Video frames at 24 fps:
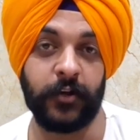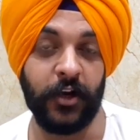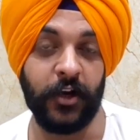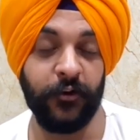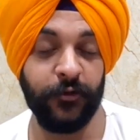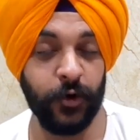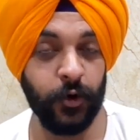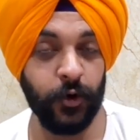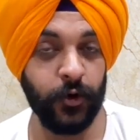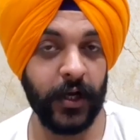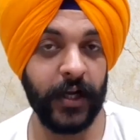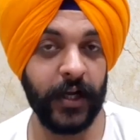
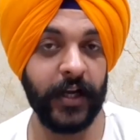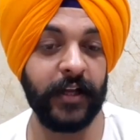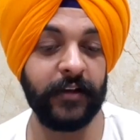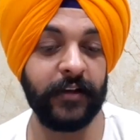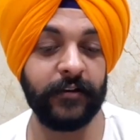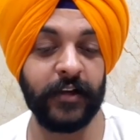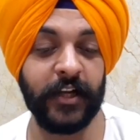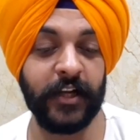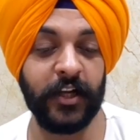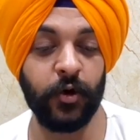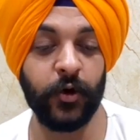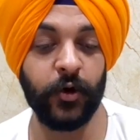If you can
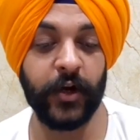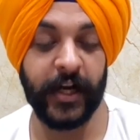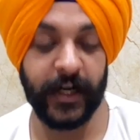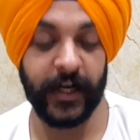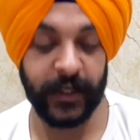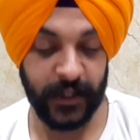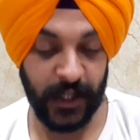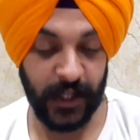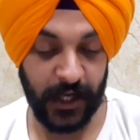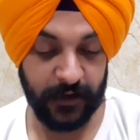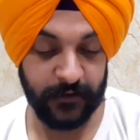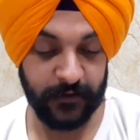easily
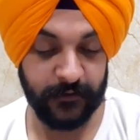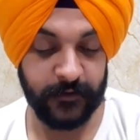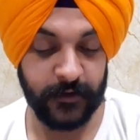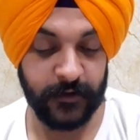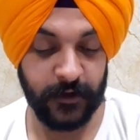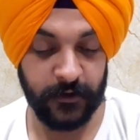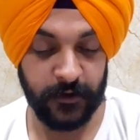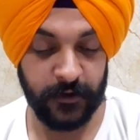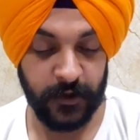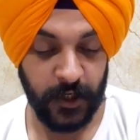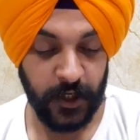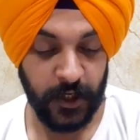locate the
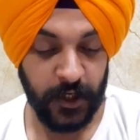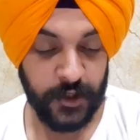answers,